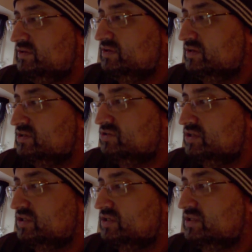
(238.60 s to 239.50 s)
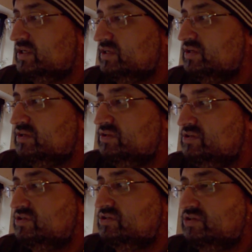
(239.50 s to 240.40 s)
you know, trying to kind of like, you know,
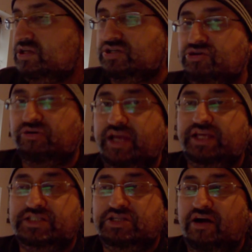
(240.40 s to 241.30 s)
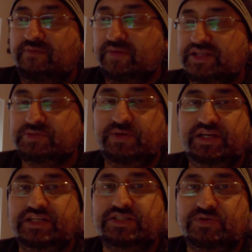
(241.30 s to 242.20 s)
destroy Islam at
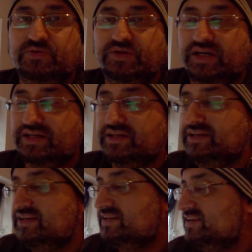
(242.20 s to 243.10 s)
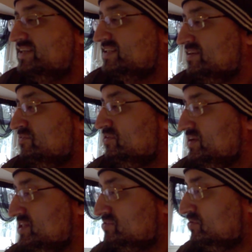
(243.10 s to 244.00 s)
Speaker's Corner. It's like, what
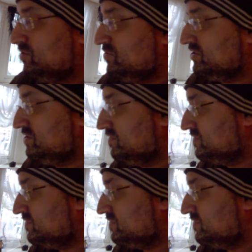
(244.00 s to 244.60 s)
is wrong with you,